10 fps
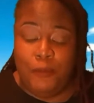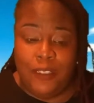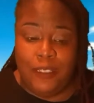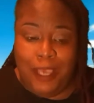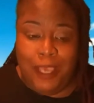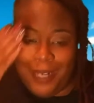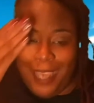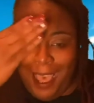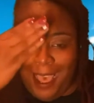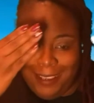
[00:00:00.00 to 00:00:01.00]
spoke to me, I would
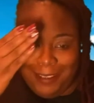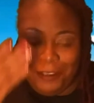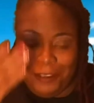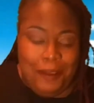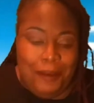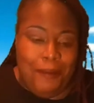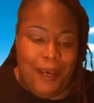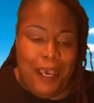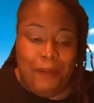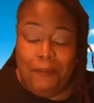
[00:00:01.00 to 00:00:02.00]
hide
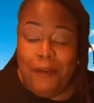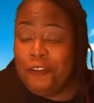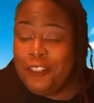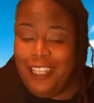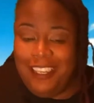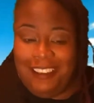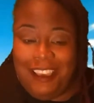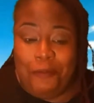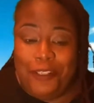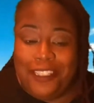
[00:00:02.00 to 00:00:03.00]
behind my mother's
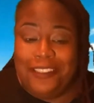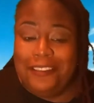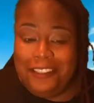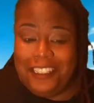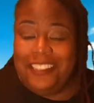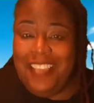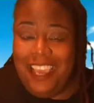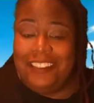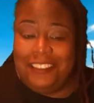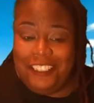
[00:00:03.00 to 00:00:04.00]
leg. I was just
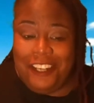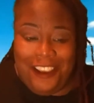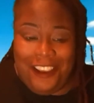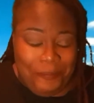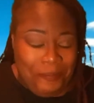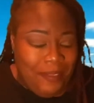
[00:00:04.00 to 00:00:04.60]
that shy.